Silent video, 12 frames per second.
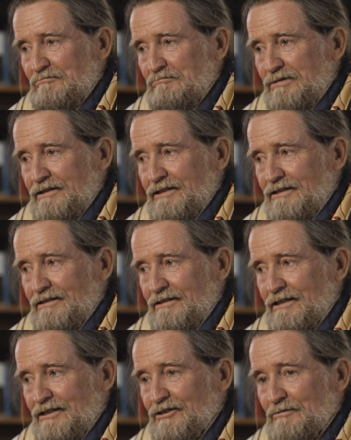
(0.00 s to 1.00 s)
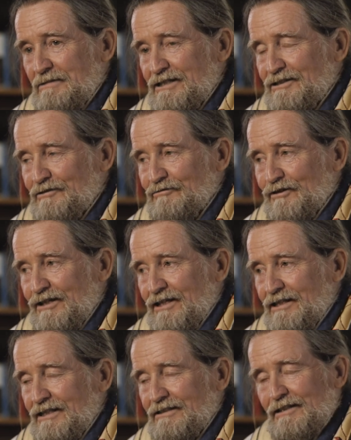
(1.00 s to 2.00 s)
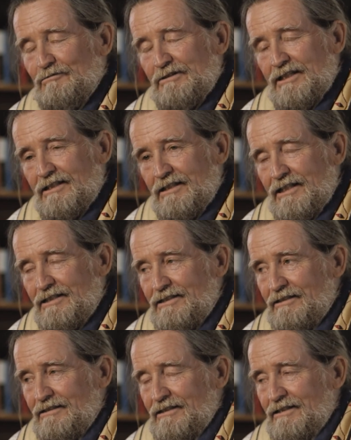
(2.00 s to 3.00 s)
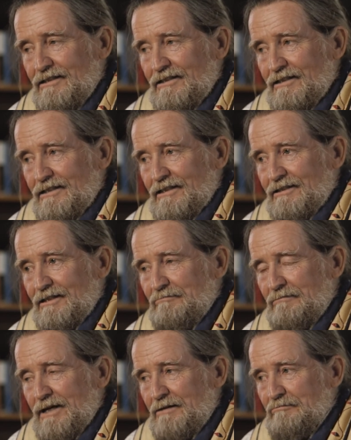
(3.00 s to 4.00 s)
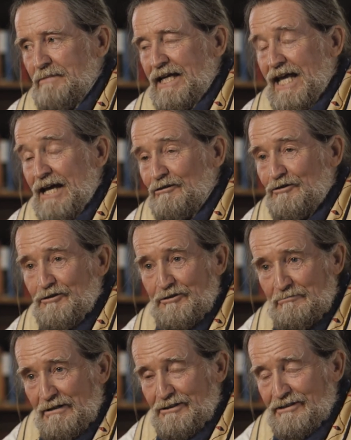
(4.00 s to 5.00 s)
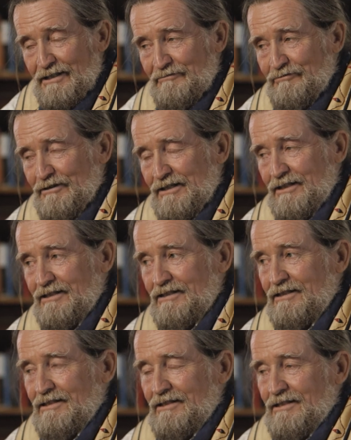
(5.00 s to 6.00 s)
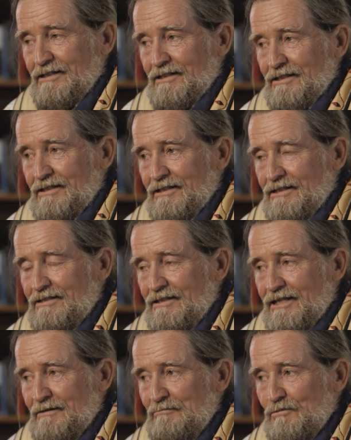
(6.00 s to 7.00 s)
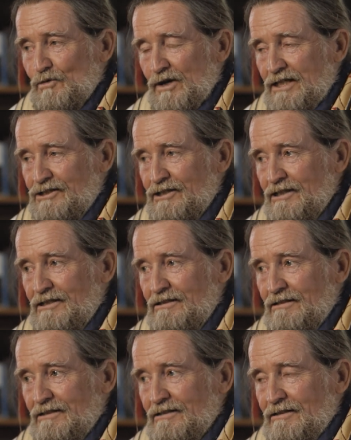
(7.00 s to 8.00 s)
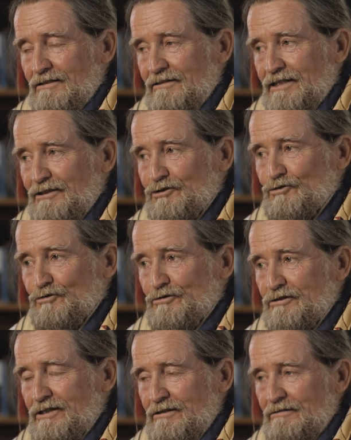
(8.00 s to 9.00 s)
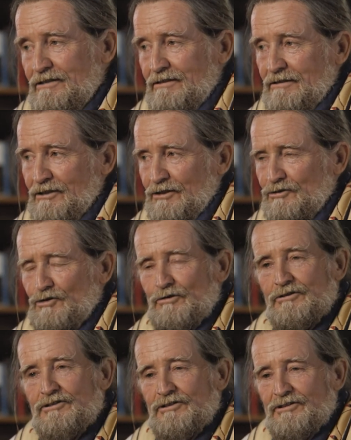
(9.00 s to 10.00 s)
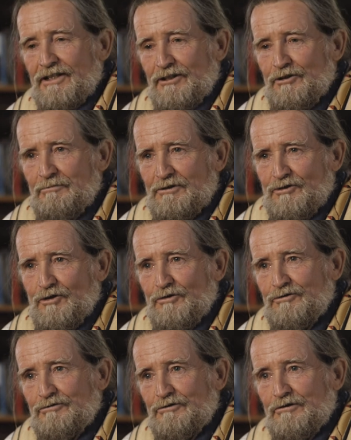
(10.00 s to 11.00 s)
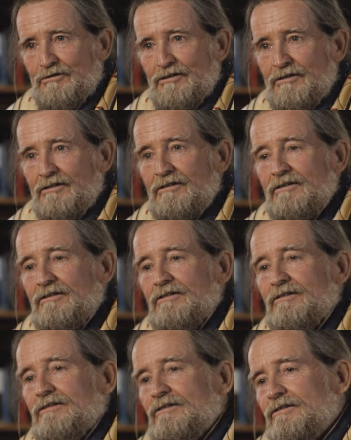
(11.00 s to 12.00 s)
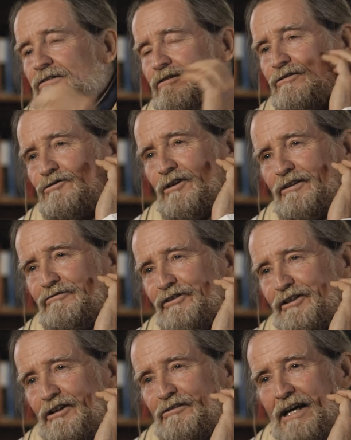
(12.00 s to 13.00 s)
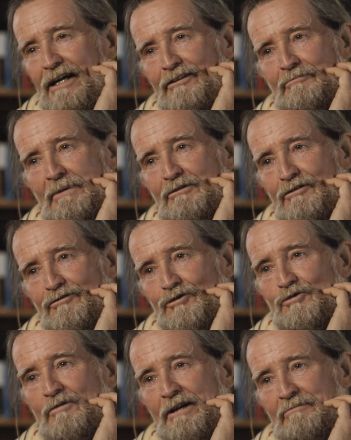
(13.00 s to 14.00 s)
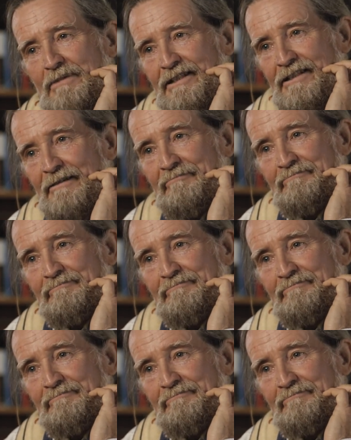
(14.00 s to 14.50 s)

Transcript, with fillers: But uh, in a domestic flock, I think one of the things that that might make elders amongst that flock is them watching the extraordinary contortions that humans go through trying to figure out how to be, do right by them.